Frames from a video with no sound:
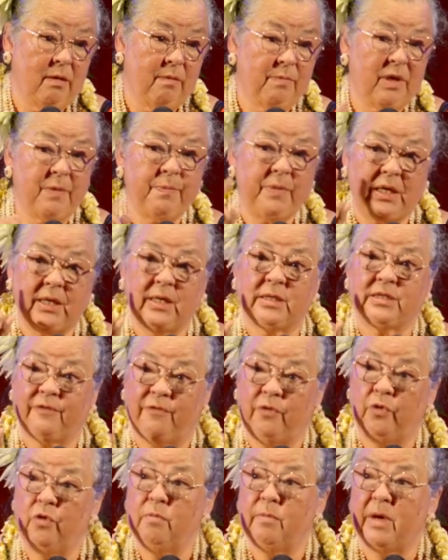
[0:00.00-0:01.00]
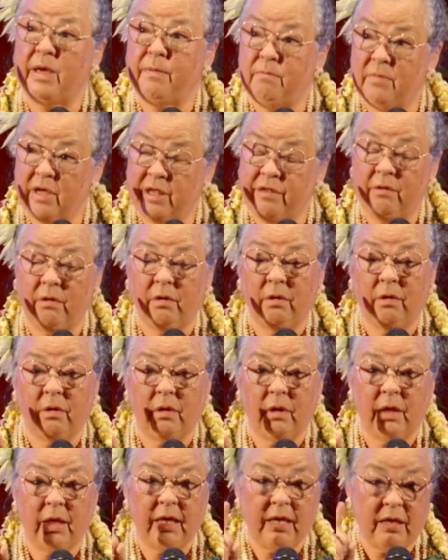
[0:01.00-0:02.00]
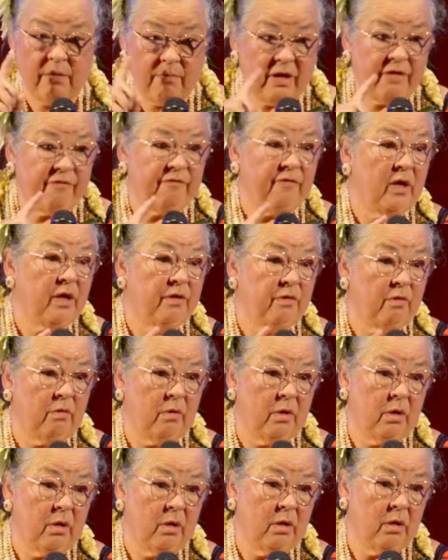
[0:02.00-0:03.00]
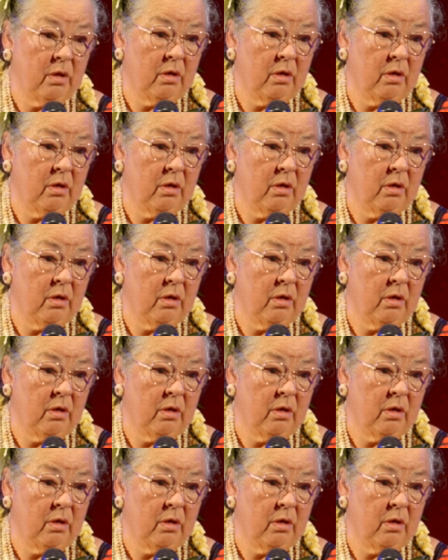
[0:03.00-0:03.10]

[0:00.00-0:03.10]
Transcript: but because of who my mother and my father were.